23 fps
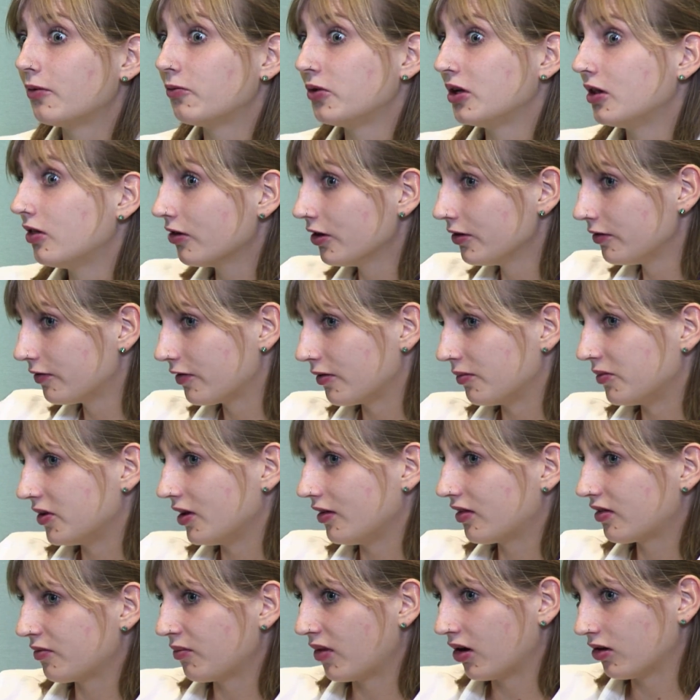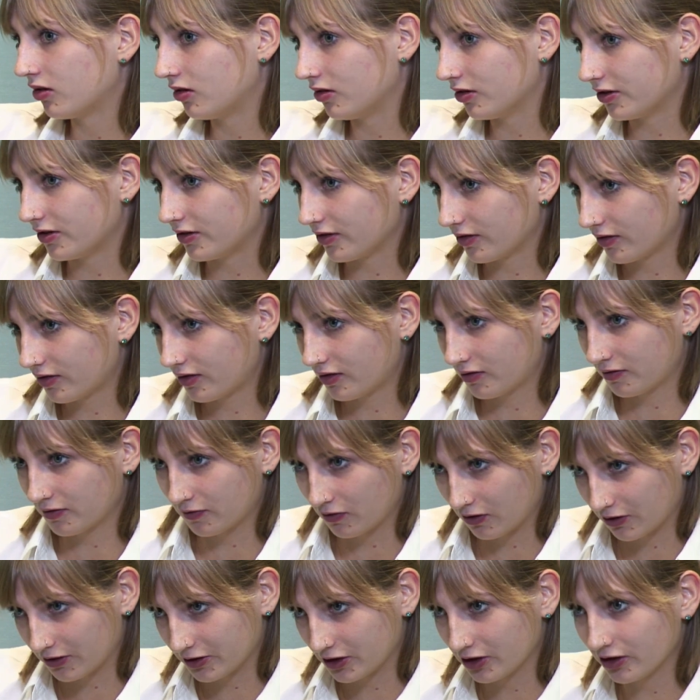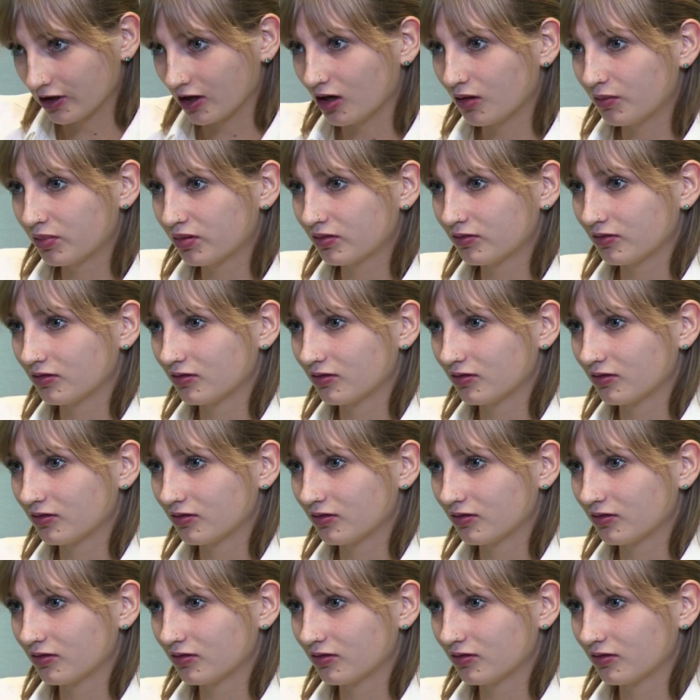can we learn from these smugglers for Europe?